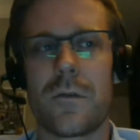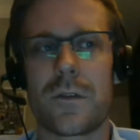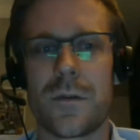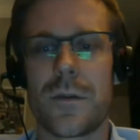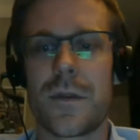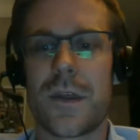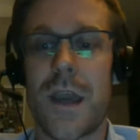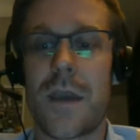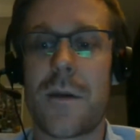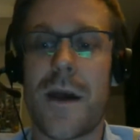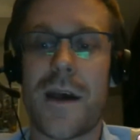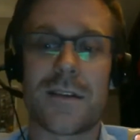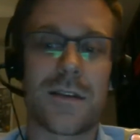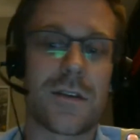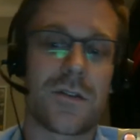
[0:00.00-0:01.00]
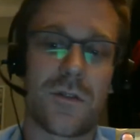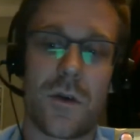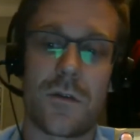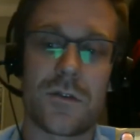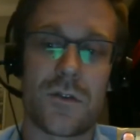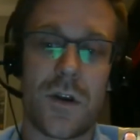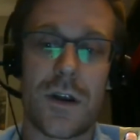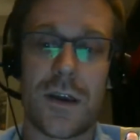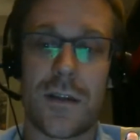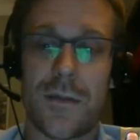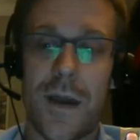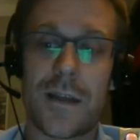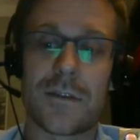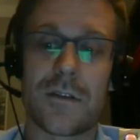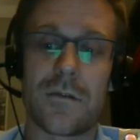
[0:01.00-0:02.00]
some of the game assets. So I was trying to
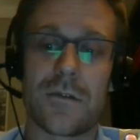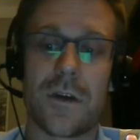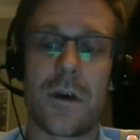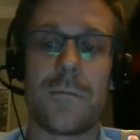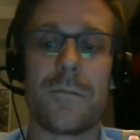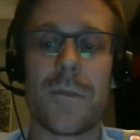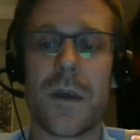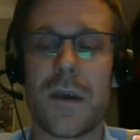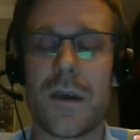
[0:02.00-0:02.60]
get that stuff done.